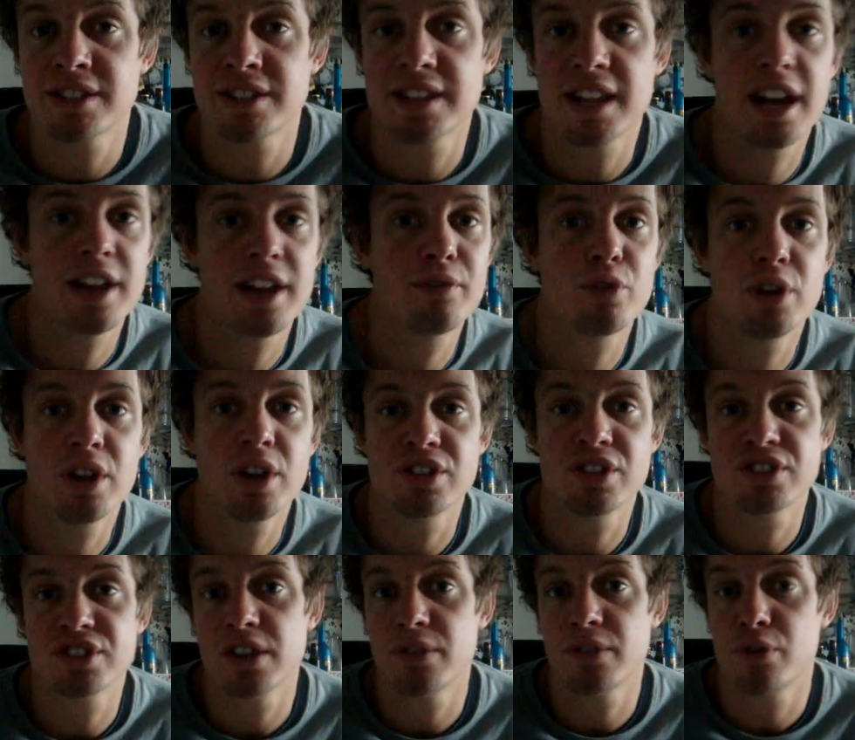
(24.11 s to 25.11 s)
is that I've read
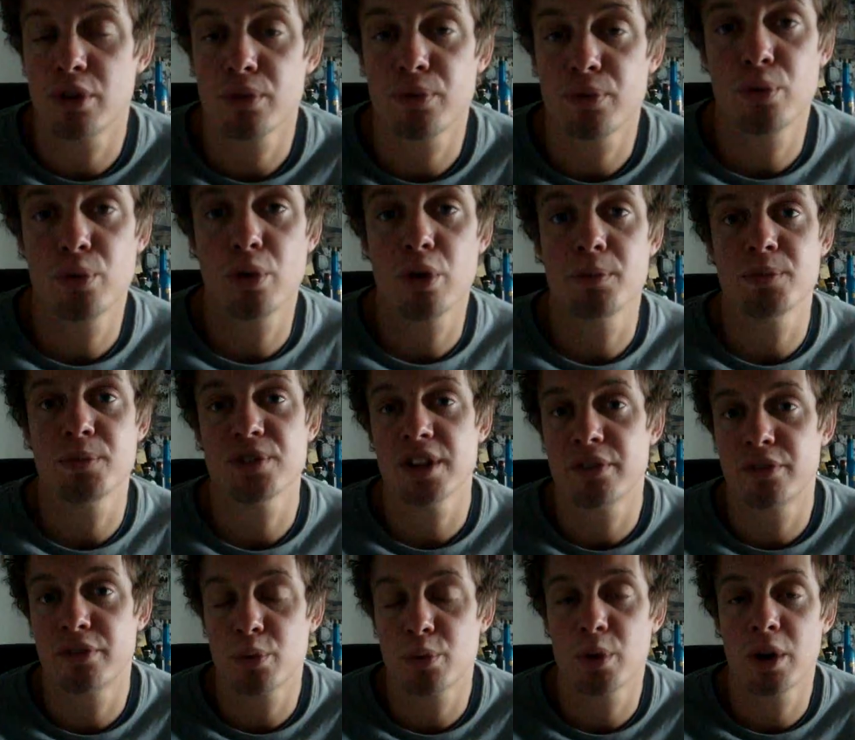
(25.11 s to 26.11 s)
on several forums
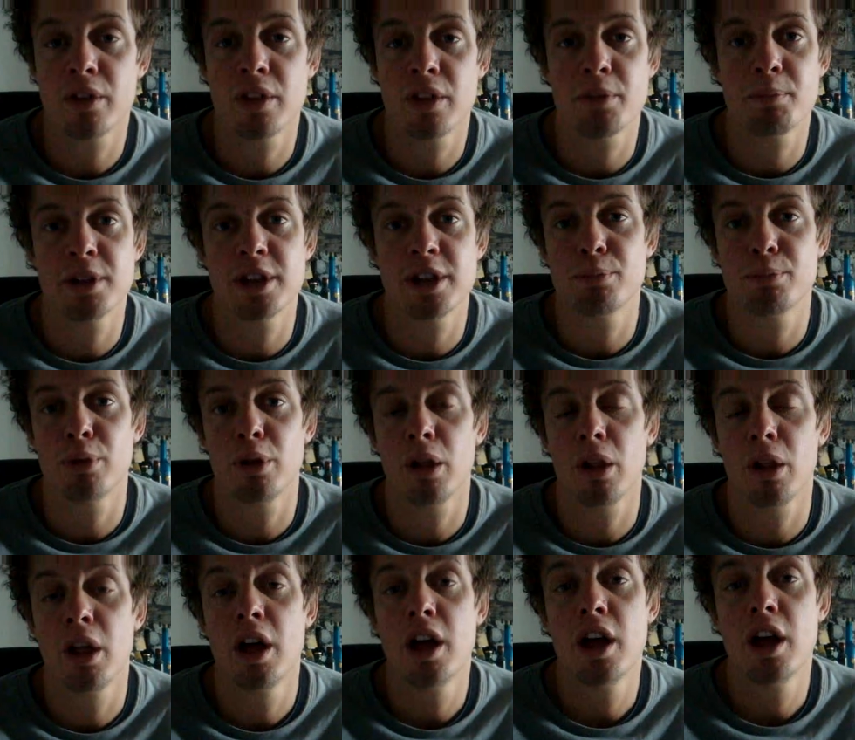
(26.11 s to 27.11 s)
everywhere that
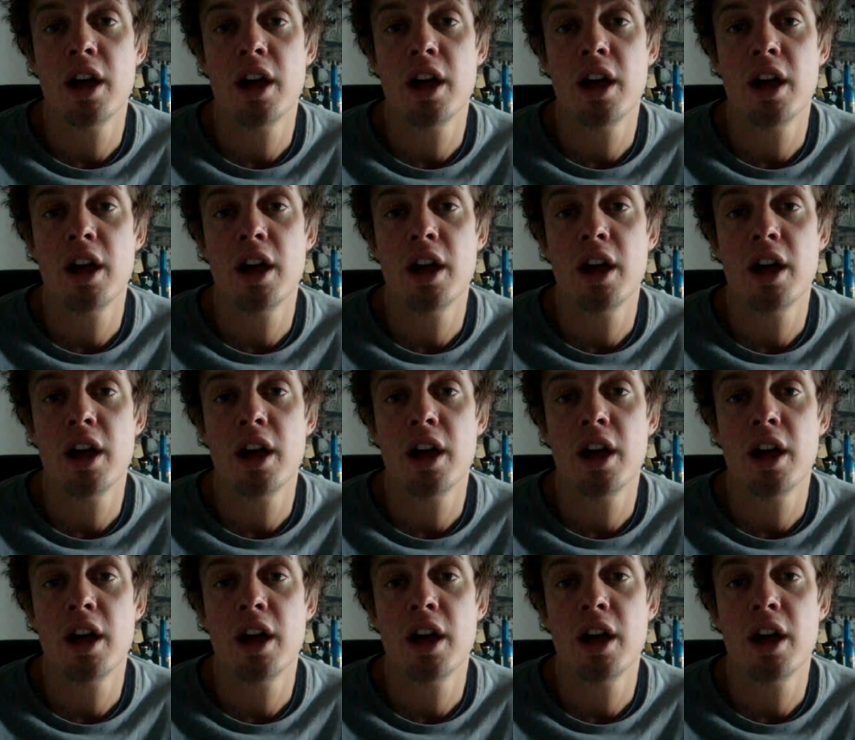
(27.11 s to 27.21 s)
people